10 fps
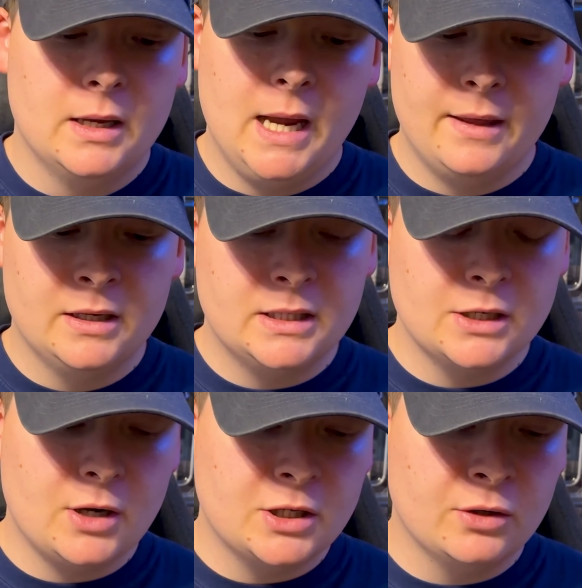yeah, these
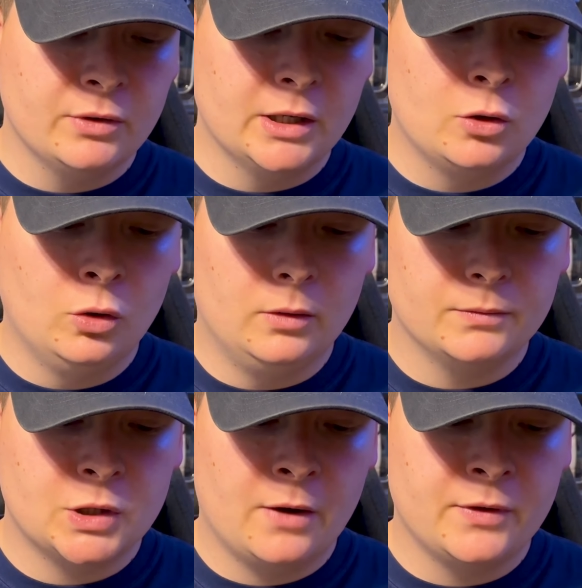things are actually really cool.
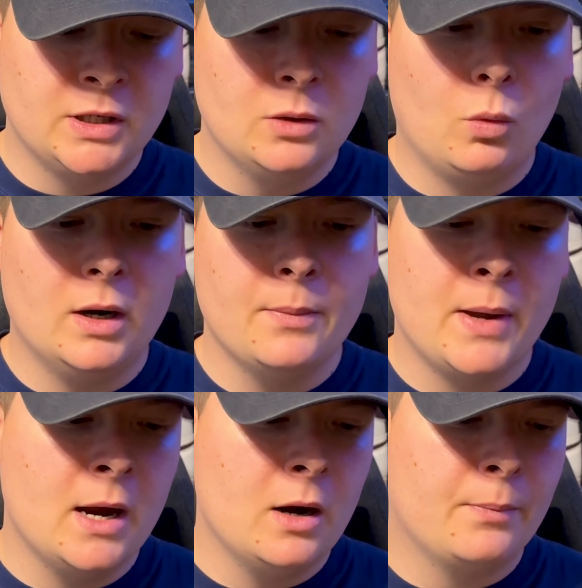So if you did want a
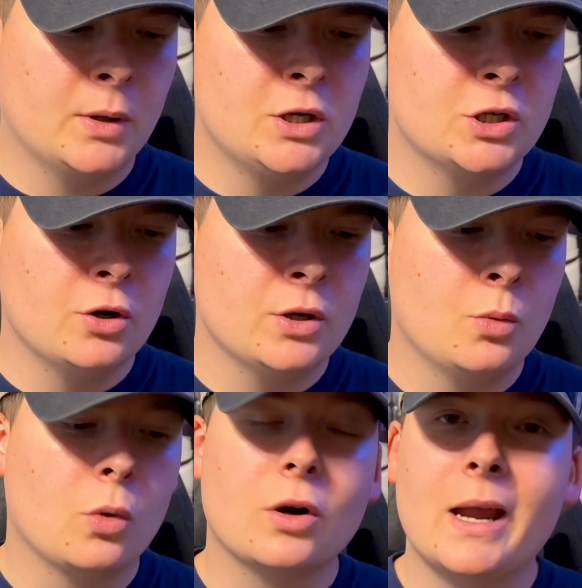pair, I'm pretty sure you
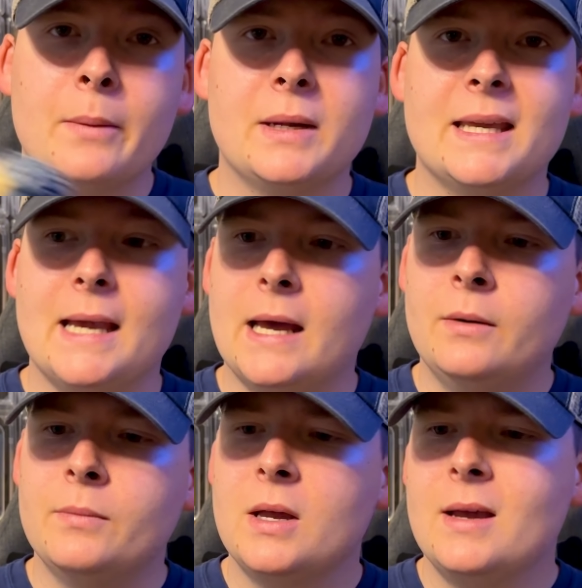were able to get
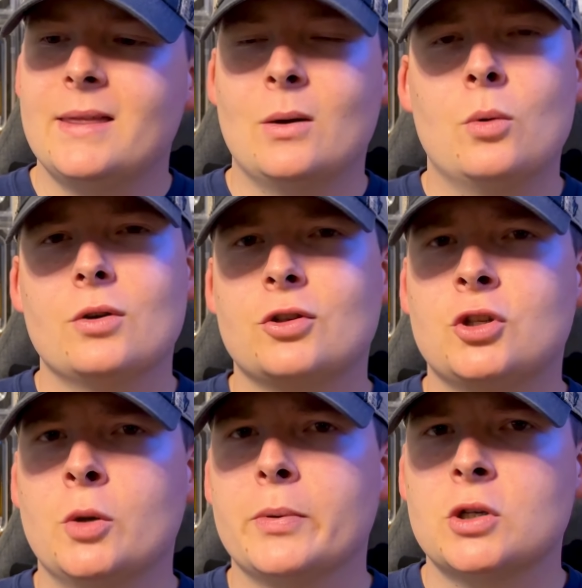them. They weren't
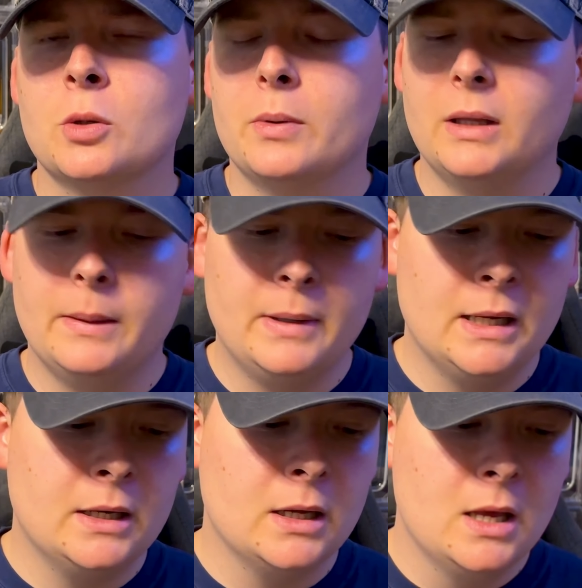super, super
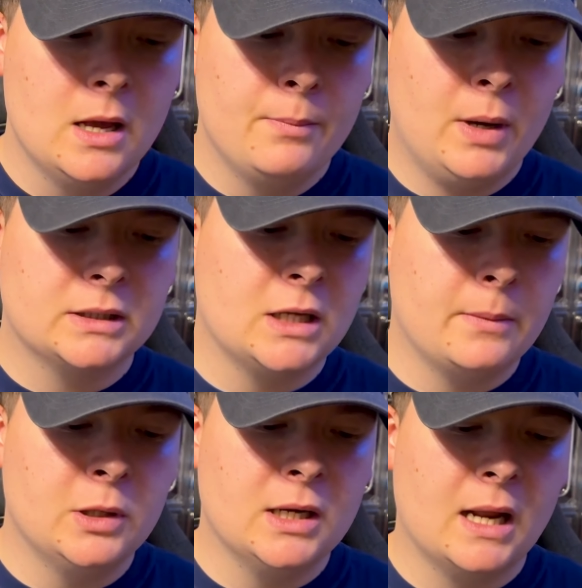limited, but
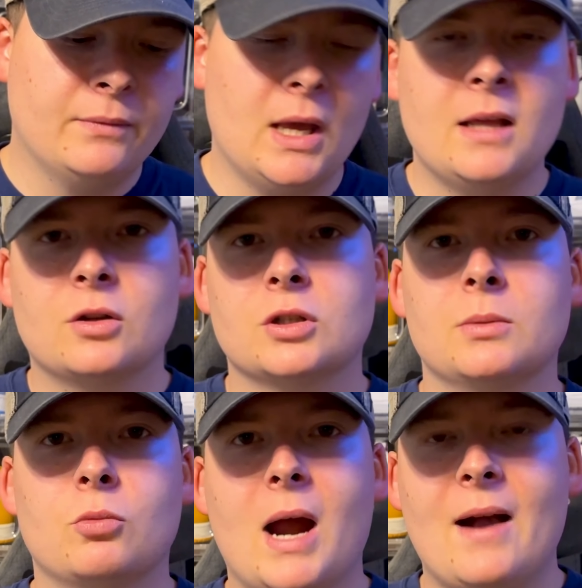um, you did have to enter
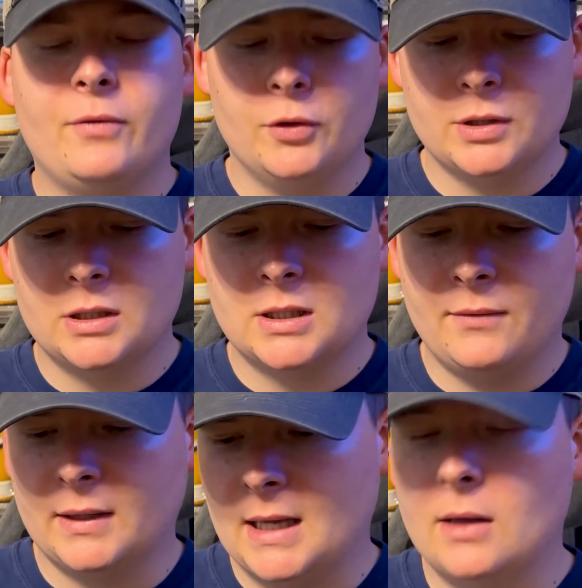some raffles and
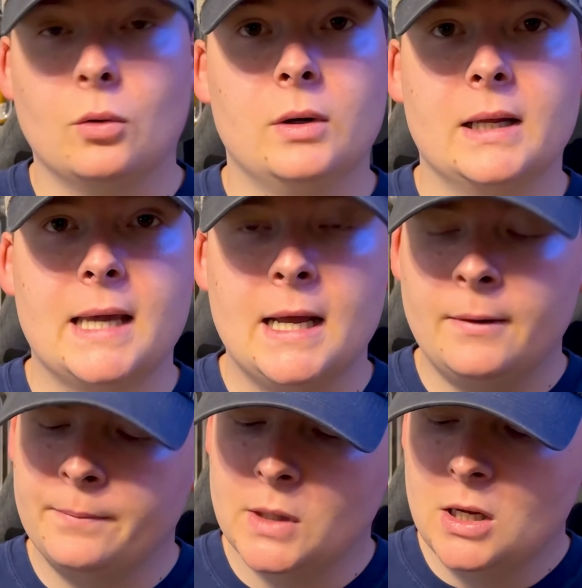stuff like that in order to get
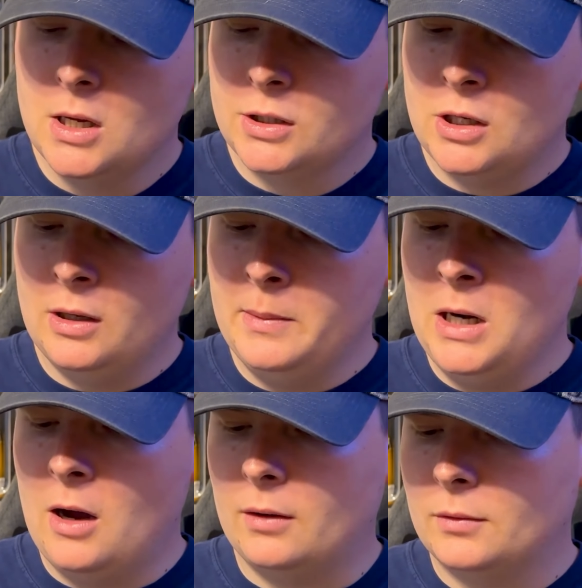them. So let me
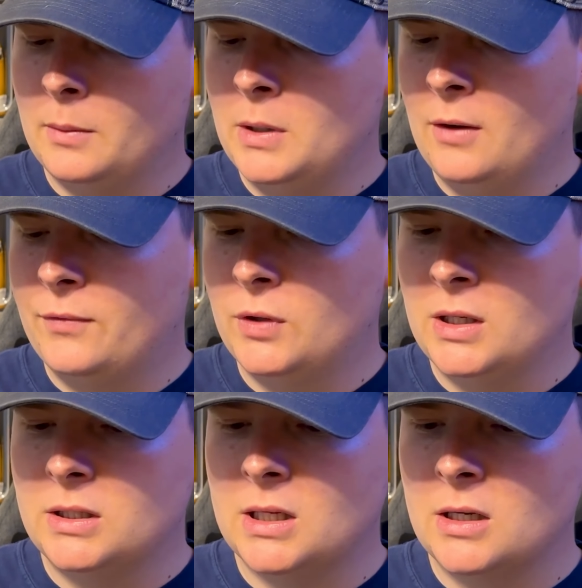know. Let me know if
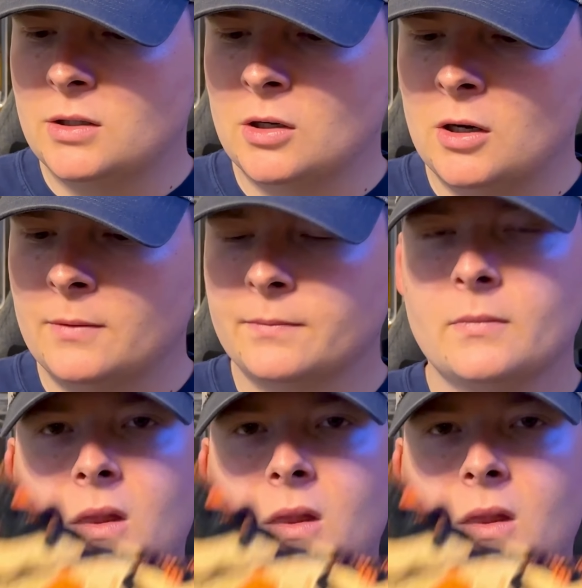these things are,